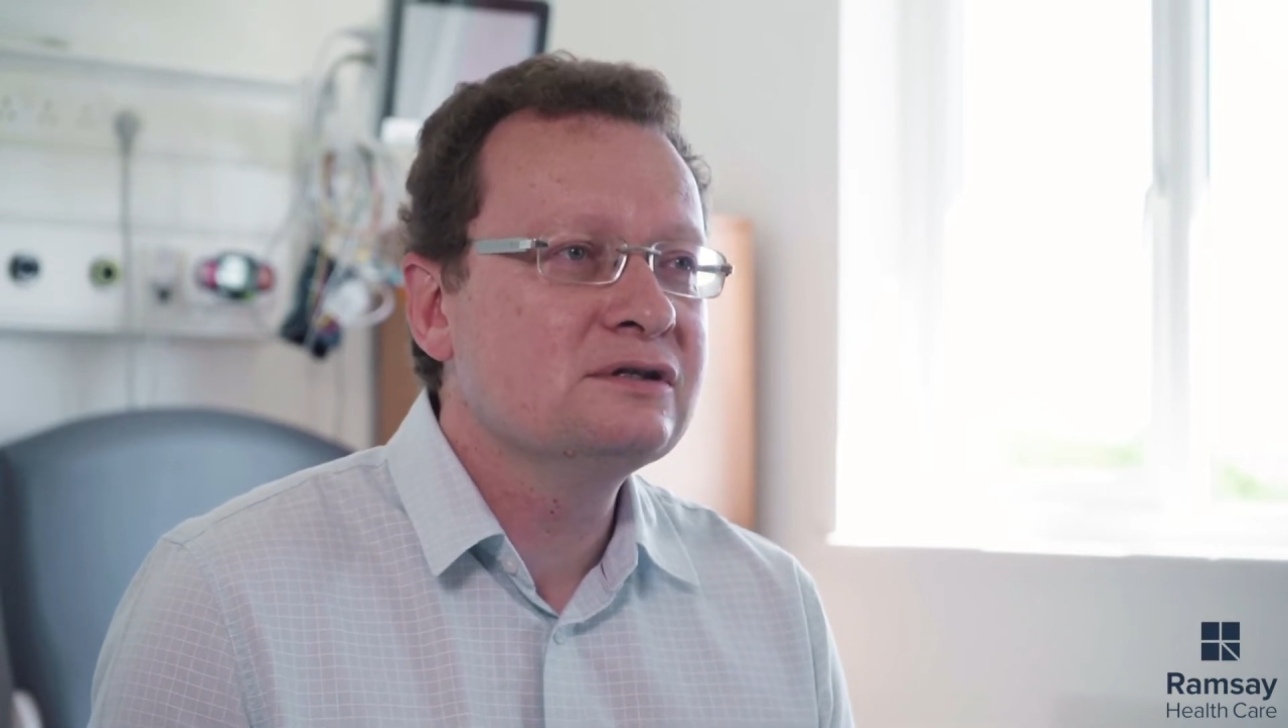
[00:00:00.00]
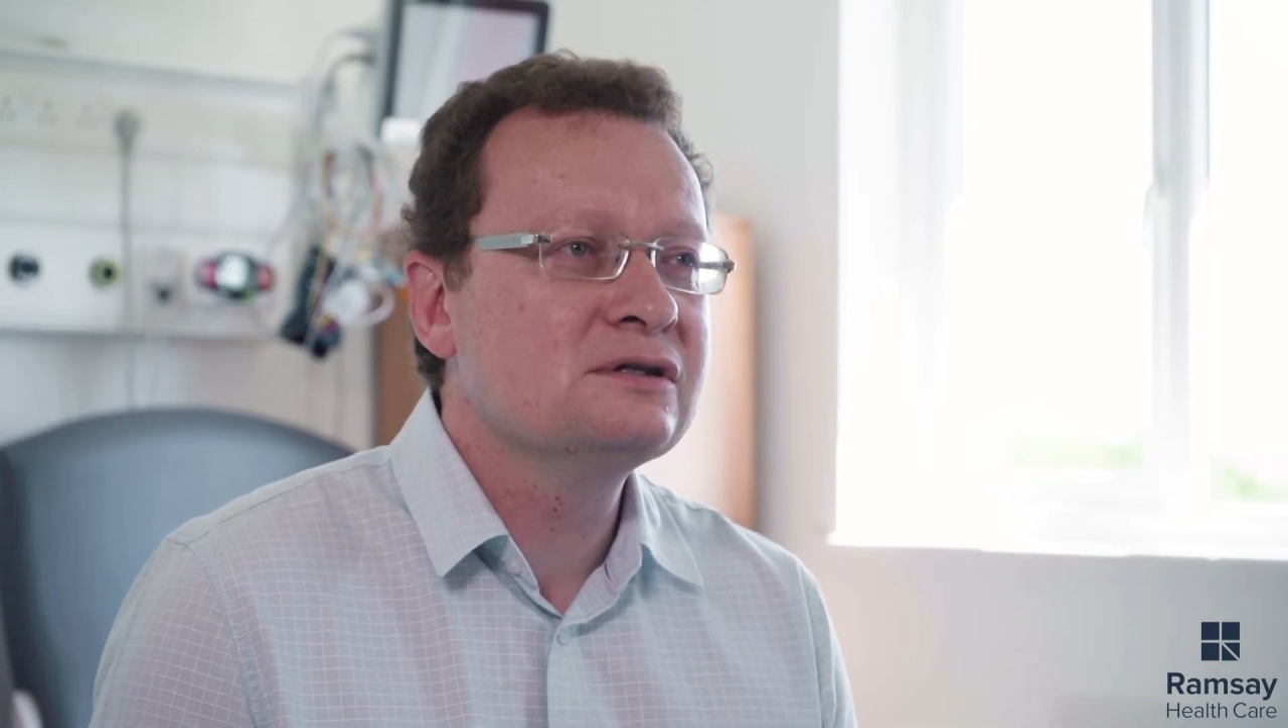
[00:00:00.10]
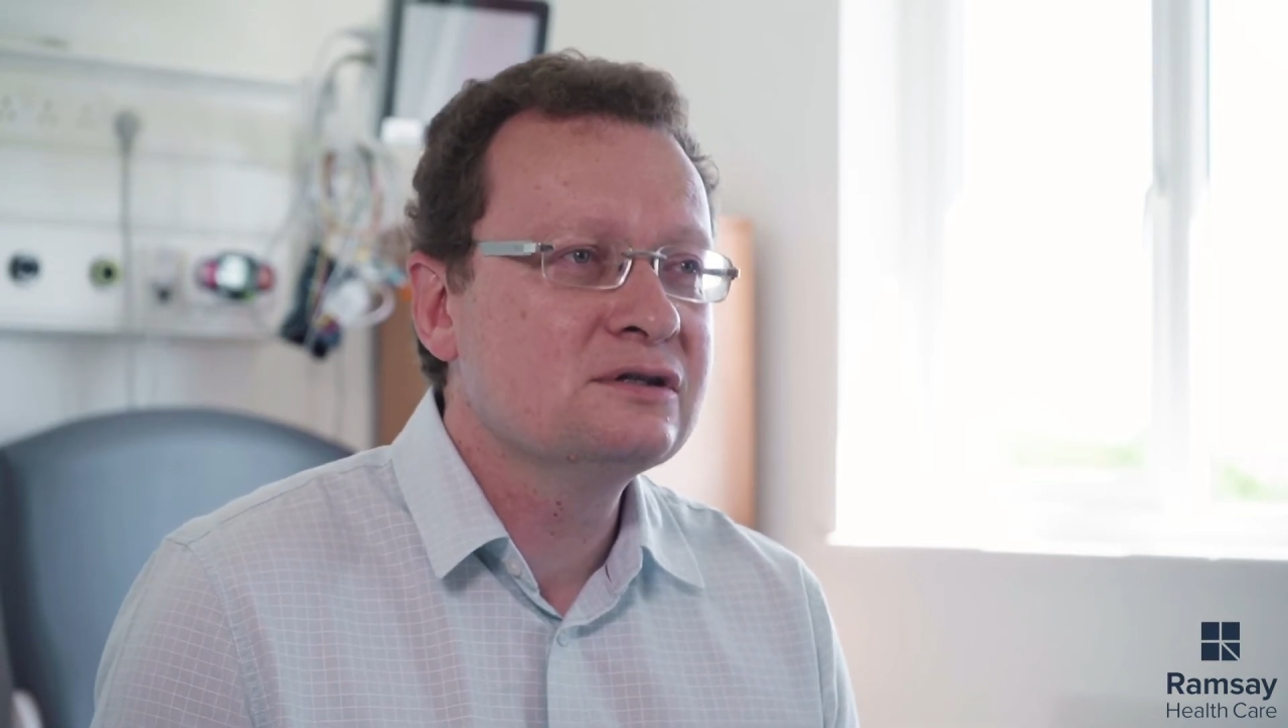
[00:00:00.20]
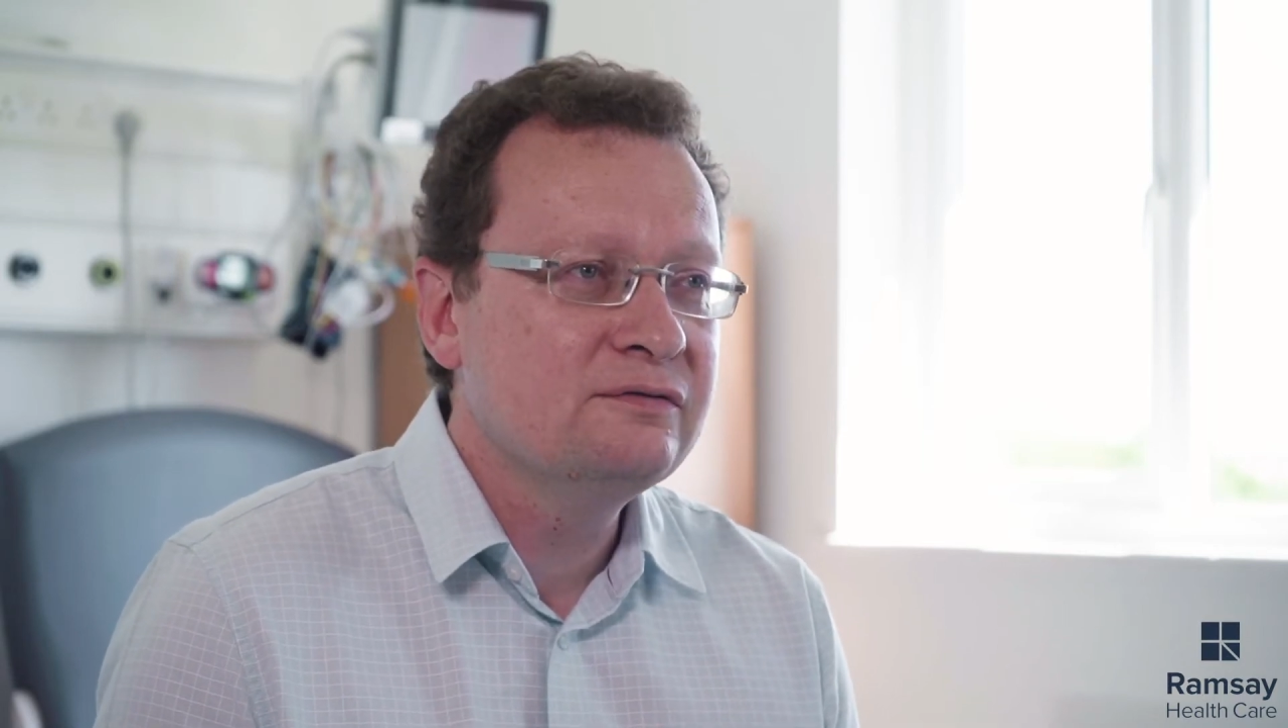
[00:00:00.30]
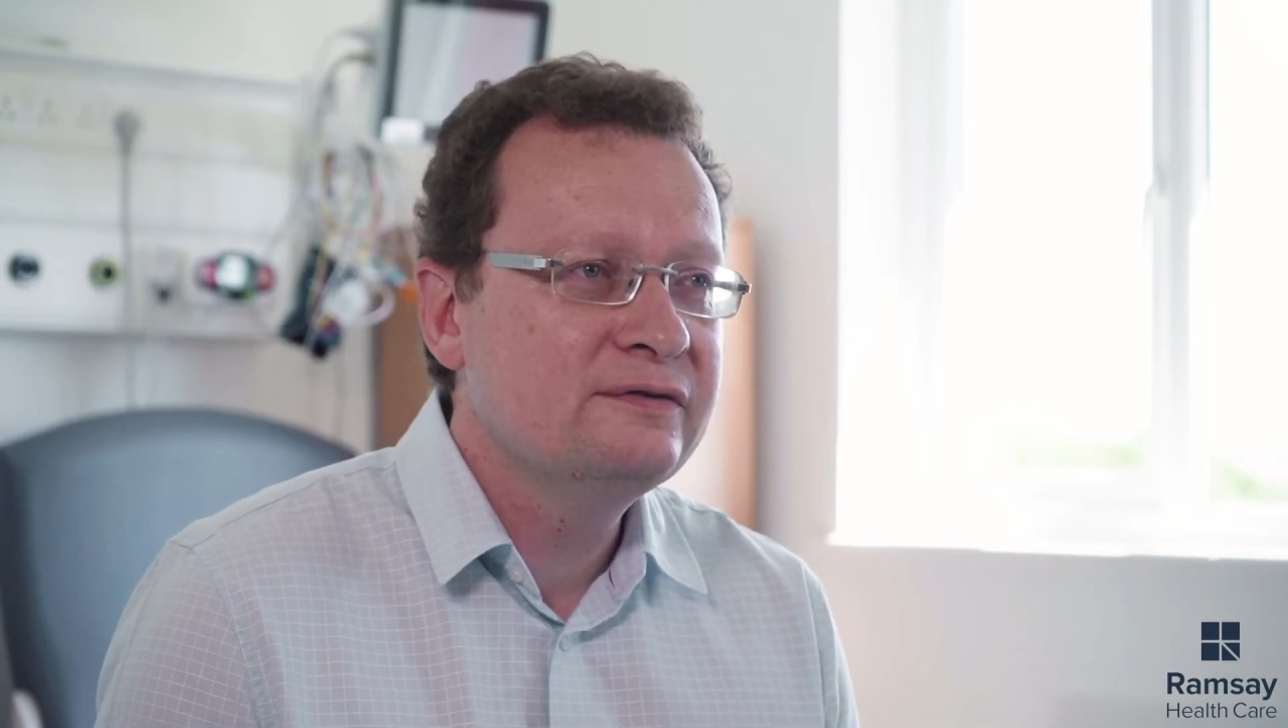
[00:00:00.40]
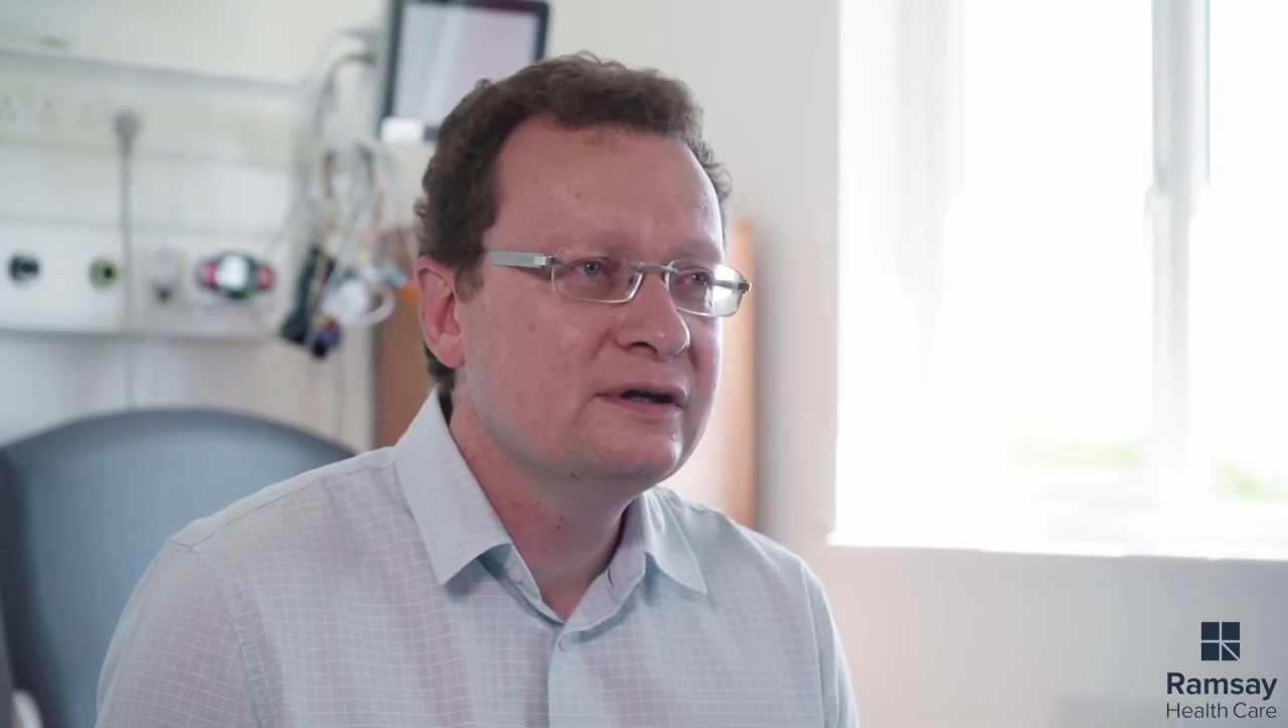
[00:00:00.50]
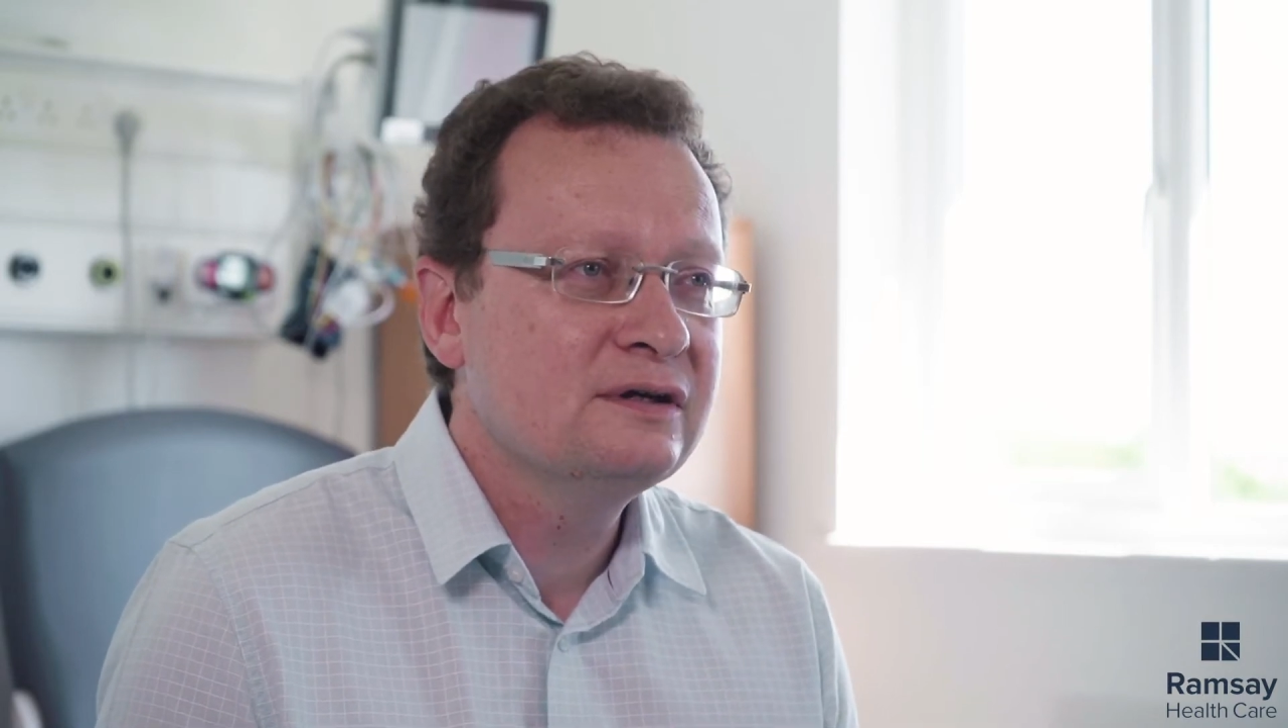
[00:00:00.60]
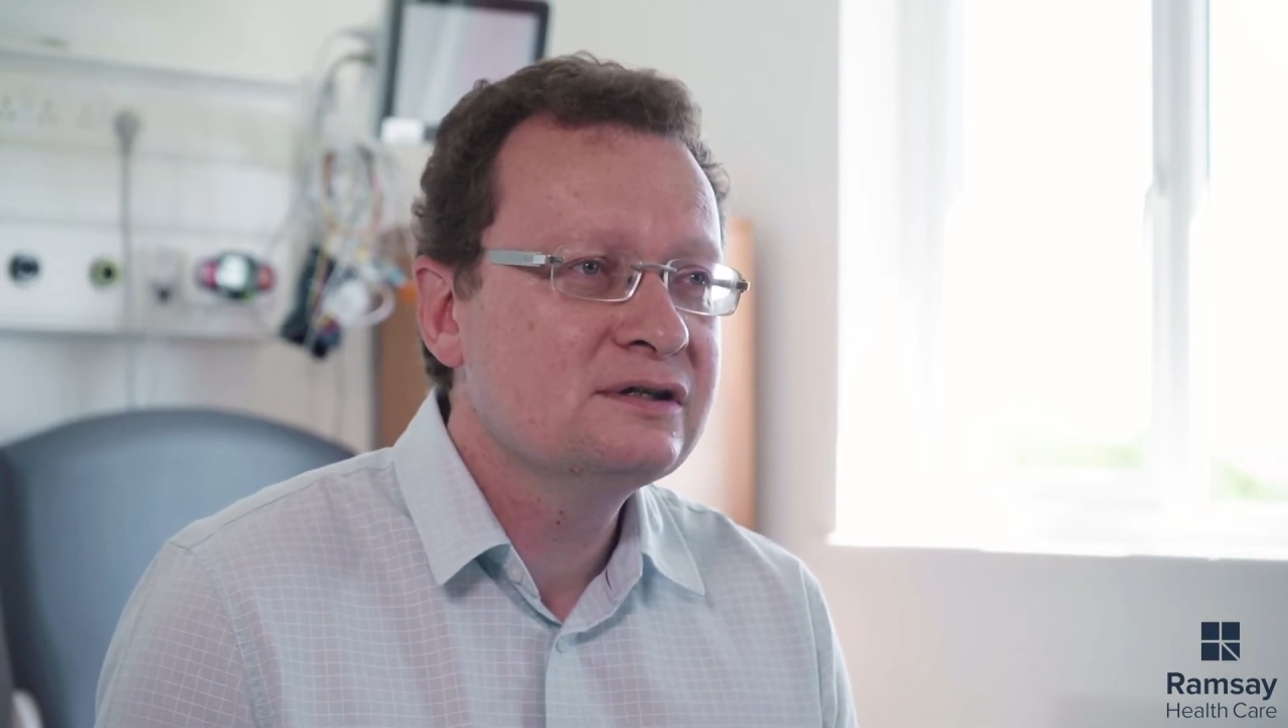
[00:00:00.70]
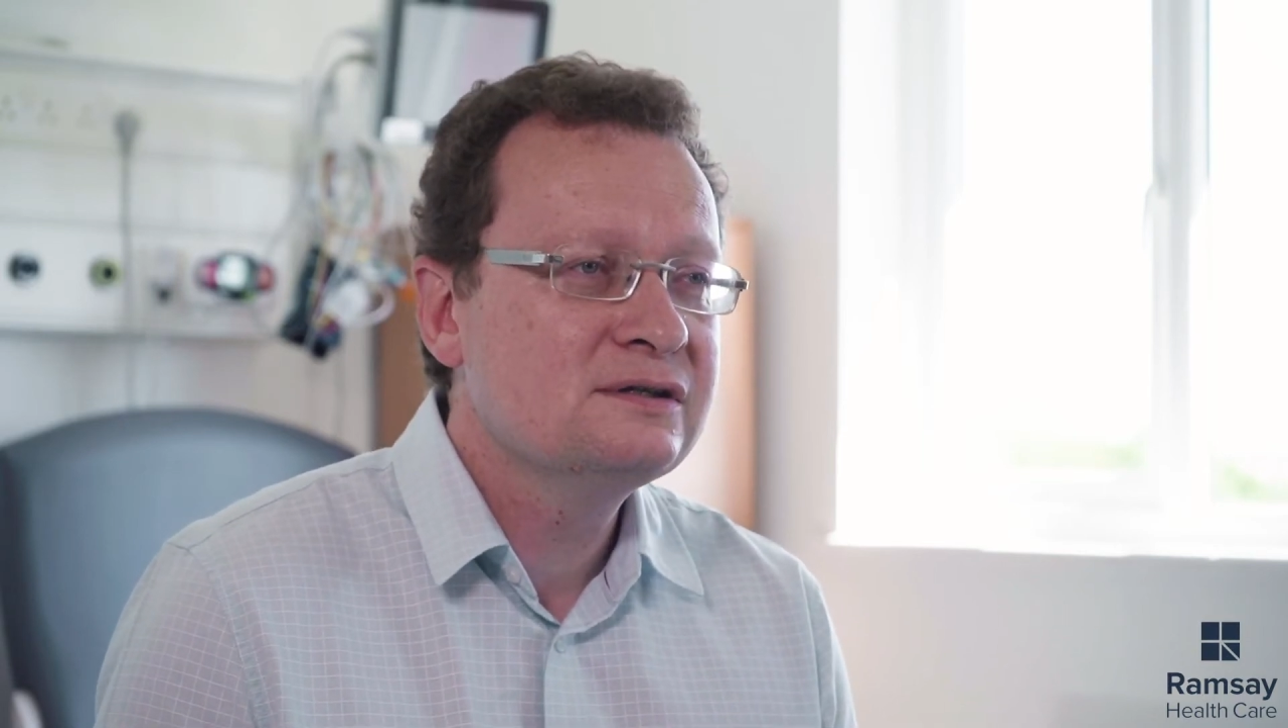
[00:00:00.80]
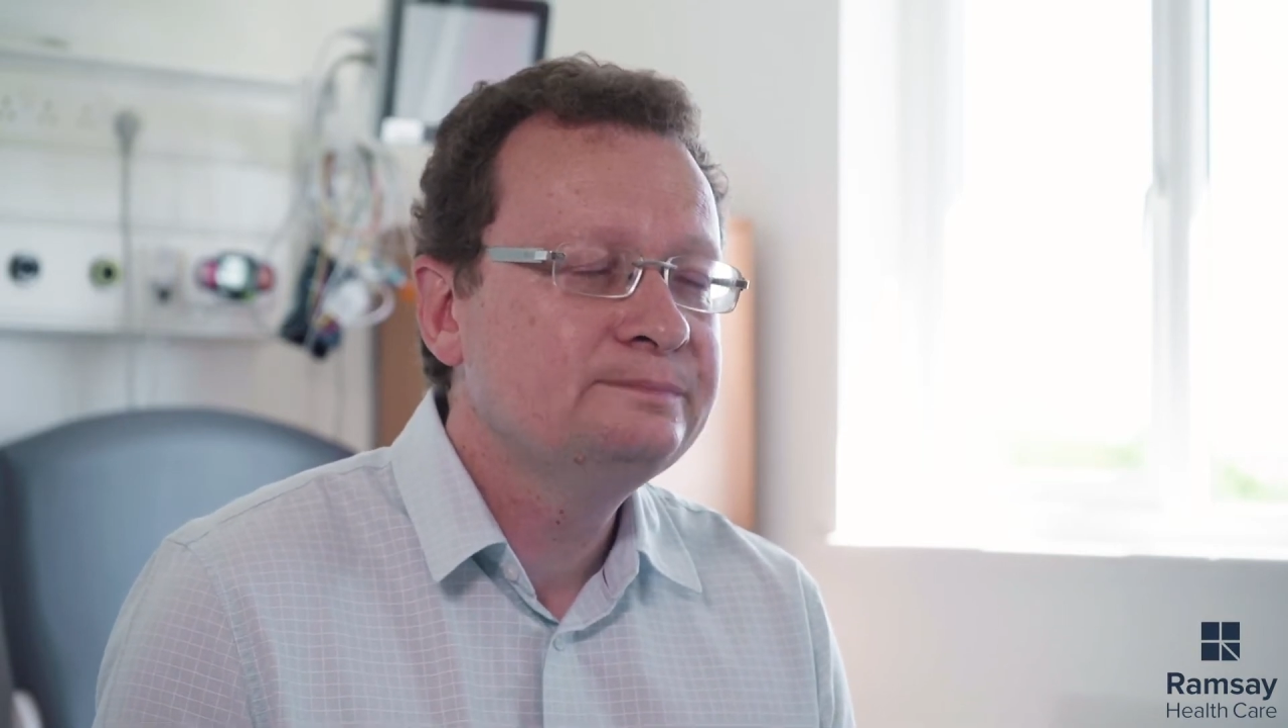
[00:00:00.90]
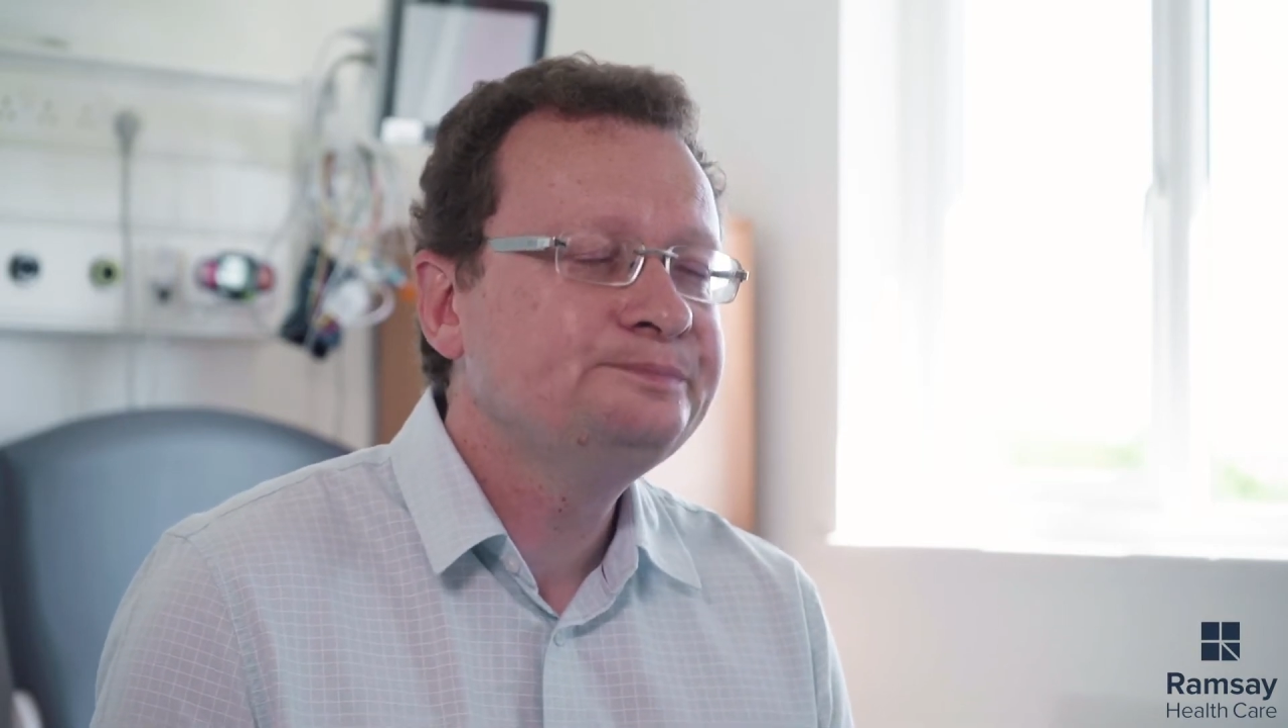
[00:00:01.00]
esophagus,